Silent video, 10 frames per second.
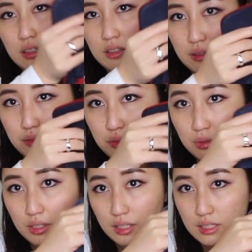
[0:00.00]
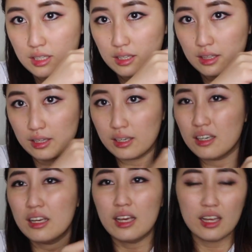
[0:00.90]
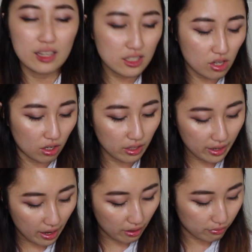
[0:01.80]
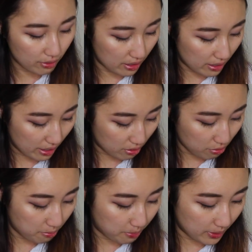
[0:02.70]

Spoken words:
They fit really nicely like that. And that's all I have right now,